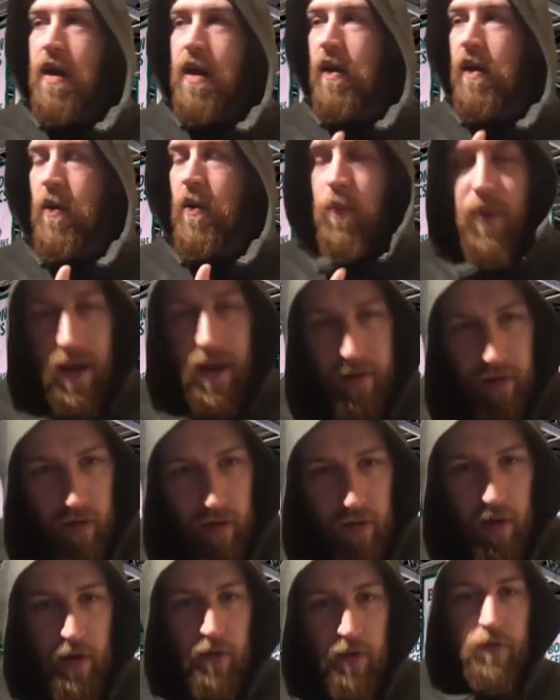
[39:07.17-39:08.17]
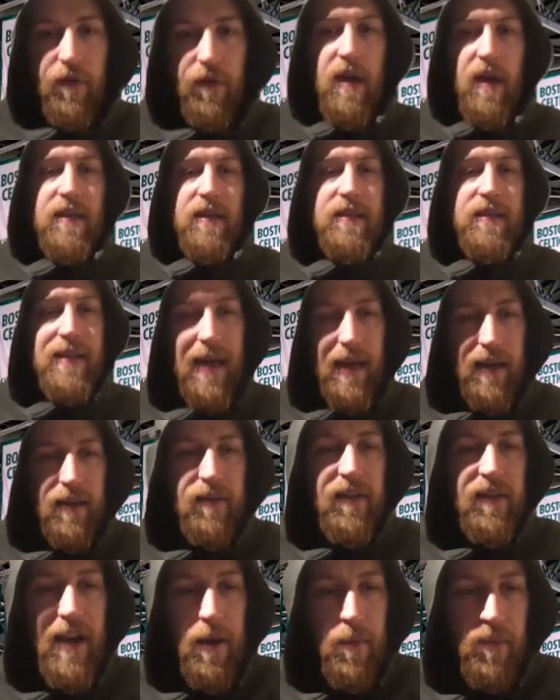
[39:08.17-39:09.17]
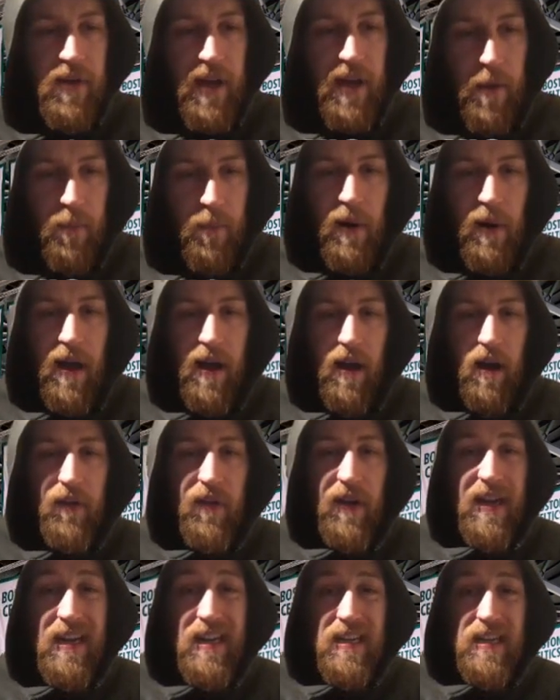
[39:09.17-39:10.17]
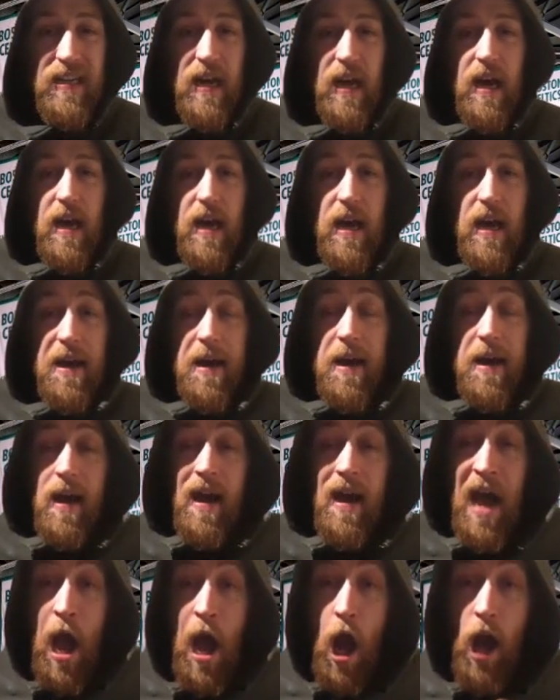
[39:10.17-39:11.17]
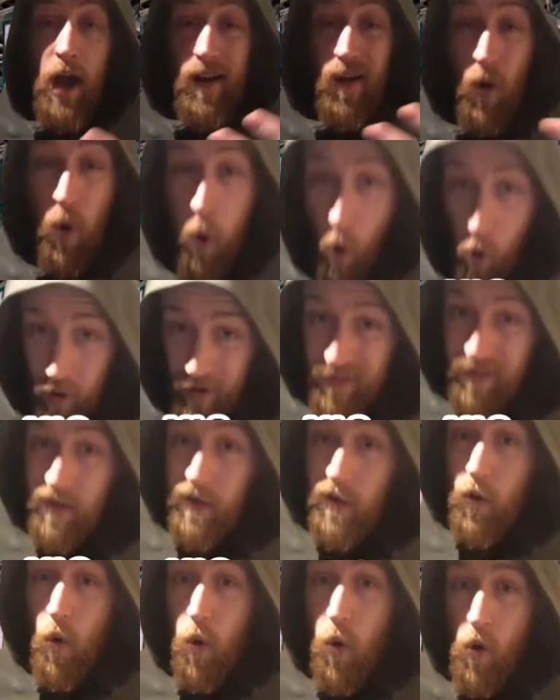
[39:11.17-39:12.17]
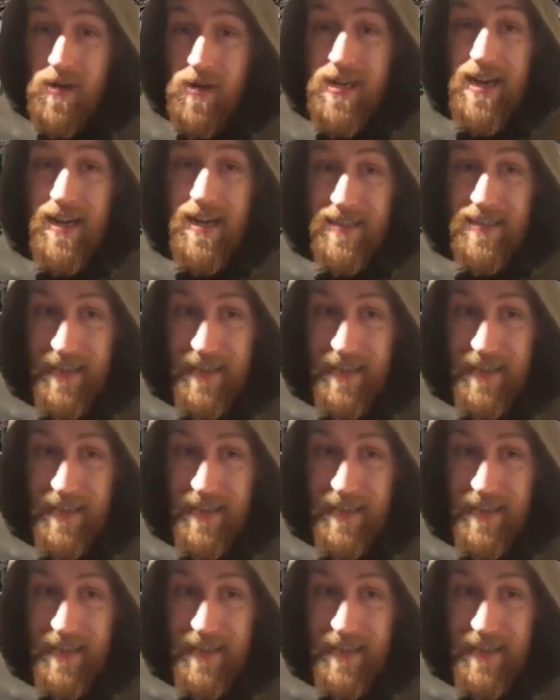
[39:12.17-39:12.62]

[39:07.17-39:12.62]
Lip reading: competitive, talented NBA player that is, according to the Courtside